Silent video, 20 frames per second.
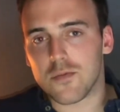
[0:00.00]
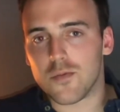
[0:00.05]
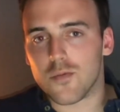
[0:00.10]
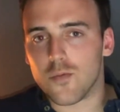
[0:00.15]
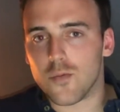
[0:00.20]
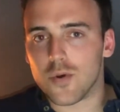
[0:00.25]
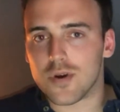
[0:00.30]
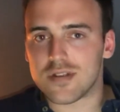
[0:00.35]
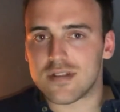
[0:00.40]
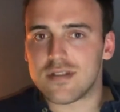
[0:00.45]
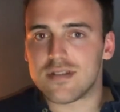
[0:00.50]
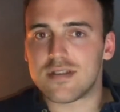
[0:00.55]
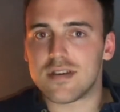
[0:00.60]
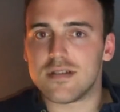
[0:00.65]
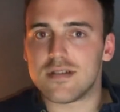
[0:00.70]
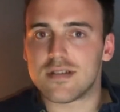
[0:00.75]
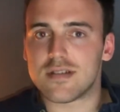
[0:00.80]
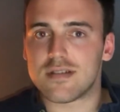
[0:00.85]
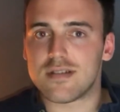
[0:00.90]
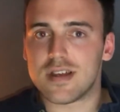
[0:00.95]
wasn't so
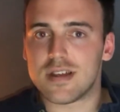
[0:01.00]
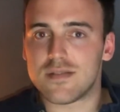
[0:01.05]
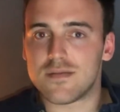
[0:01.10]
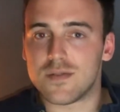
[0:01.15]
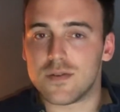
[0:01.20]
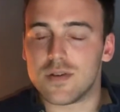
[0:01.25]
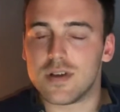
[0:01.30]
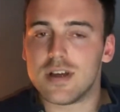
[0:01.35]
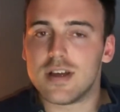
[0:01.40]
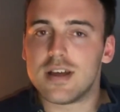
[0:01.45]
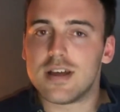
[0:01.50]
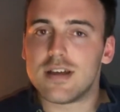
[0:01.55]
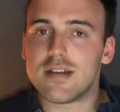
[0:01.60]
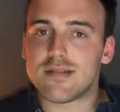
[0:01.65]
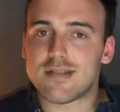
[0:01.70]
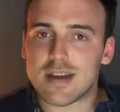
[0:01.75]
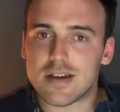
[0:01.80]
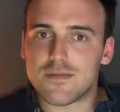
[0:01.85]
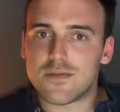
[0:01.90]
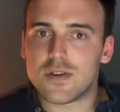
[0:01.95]
successful.
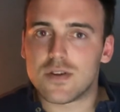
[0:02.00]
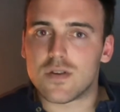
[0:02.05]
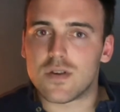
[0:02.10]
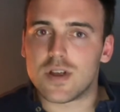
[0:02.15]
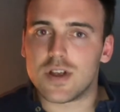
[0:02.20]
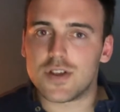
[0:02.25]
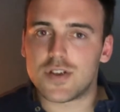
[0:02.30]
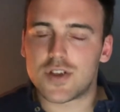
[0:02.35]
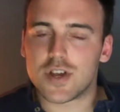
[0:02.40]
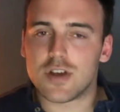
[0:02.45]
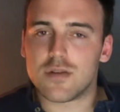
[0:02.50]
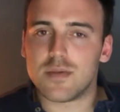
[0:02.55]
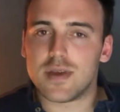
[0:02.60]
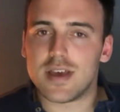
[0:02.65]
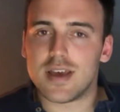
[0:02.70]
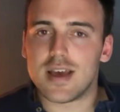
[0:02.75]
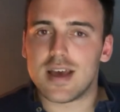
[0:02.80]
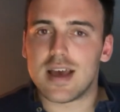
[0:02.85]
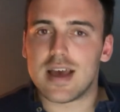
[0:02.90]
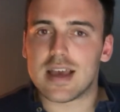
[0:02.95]
Salvadori and Shelby
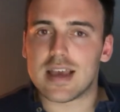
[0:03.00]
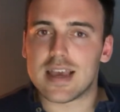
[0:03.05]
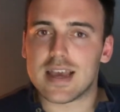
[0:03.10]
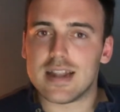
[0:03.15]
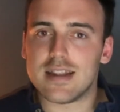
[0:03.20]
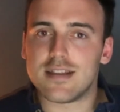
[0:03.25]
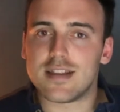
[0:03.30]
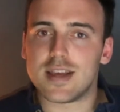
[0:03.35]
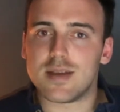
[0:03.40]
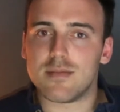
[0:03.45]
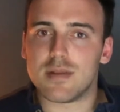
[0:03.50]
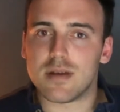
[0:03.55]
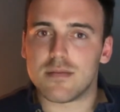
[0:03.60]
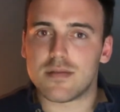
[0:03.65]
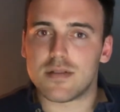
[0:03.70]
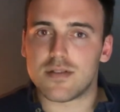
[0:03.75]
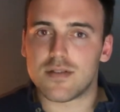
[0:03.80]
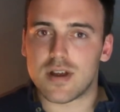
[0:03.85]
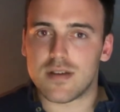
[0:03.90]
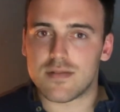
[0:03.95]
again teamed up to
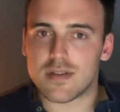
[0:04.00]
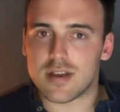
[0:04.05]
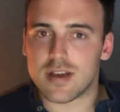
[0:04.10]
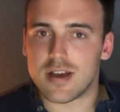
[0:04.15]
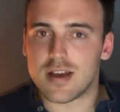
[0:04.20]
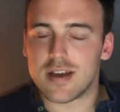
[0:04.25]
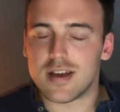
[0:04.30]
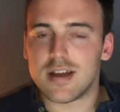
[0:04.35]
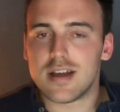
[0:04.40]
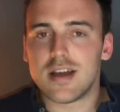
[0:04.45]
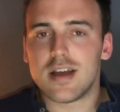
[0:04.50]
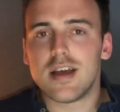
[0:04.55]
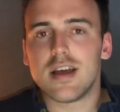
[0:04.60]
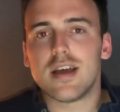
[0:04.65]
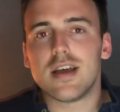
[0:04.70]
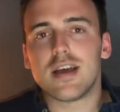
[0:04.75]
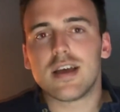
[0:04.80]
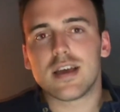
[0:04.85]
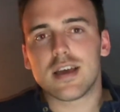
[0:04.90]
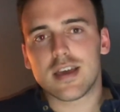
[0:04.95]
drive the car.
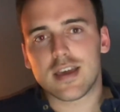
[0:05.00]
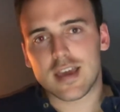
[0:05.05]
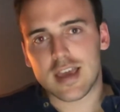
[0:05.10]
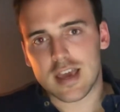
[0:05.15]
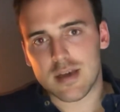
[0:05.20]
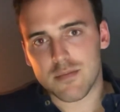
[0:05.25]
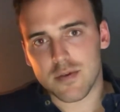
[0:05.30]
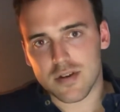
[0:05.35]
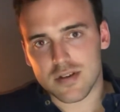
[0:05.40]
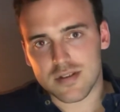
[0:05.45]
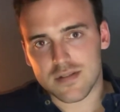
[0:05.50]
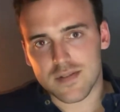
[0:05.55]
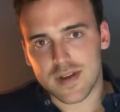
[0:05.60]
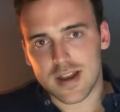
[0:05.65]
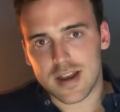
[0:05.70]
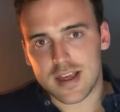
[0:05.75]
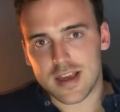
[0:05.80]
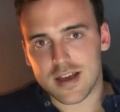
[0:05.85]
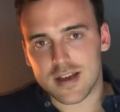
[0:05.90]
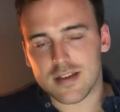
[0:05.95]
Gearbox
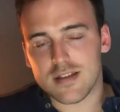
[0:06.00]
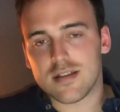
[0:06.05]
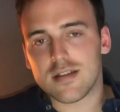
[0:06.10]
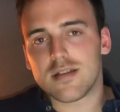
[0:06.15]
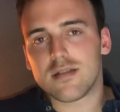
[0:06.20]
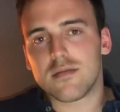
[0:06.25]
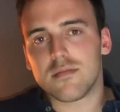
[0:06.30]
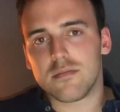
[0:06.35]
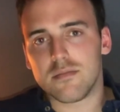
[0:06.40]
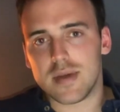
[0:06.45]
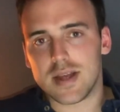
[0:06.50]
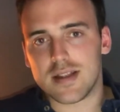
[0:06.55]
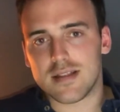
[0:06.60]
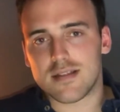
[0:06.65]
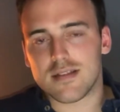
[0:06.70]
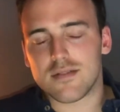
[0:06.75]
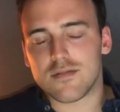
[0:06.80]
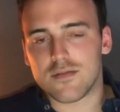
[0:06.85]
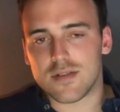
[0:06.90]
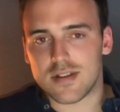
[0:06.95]
failure meant
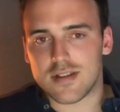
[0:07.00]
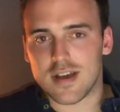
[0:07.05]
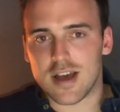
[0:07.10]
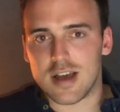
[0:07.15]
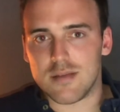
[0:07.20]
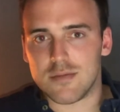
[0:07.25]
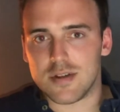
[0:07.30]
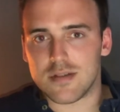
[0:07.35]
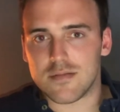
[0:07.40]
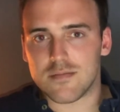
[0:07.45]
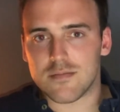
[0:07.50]
retirement.